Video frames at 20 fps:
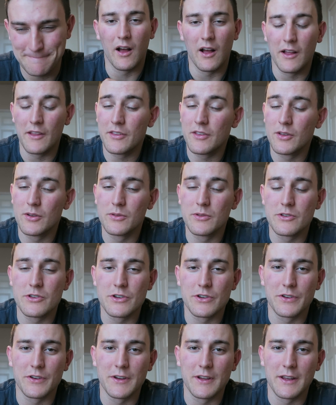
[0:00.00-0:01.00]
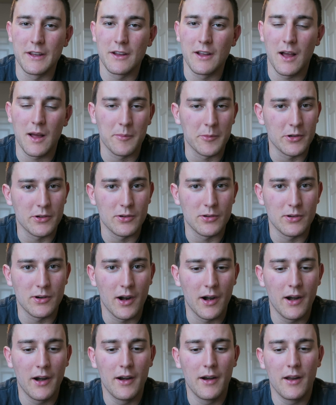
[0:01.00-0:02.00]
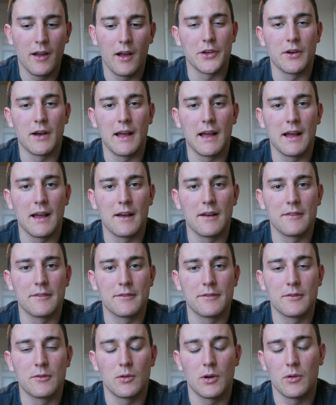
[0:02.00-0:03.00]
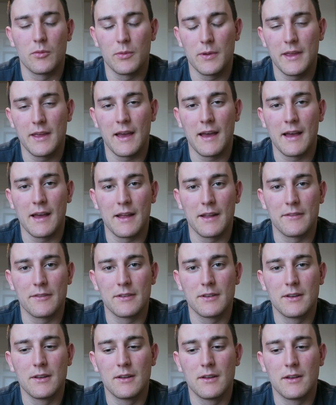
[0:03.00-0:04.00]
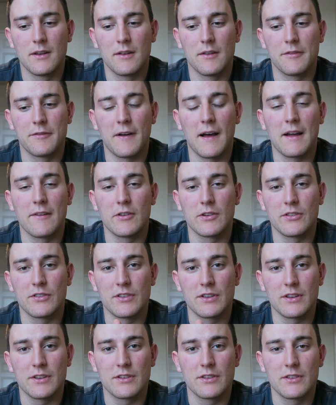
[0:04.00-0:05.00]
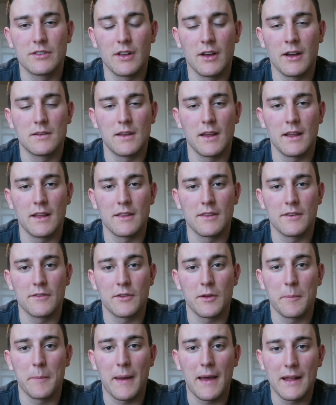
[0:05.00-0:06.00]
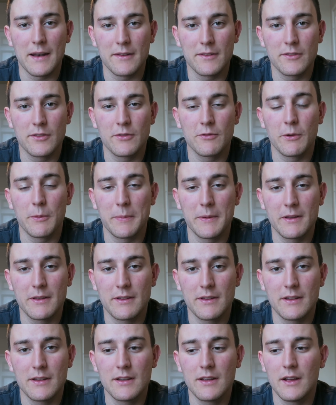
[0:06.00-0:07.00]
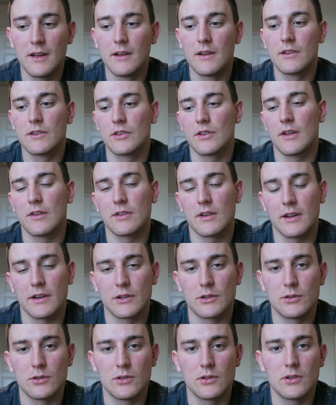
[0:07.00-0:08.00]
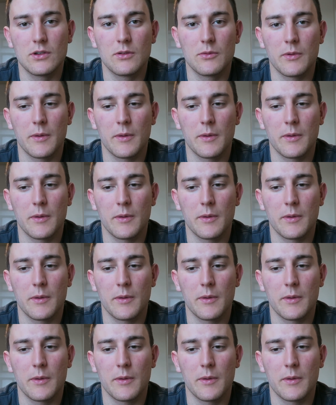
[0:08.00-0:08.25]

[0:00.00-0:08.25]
Also during Common Core, you'll have, we have 5 or 6 days of combatives for PT, so that was kind of cool.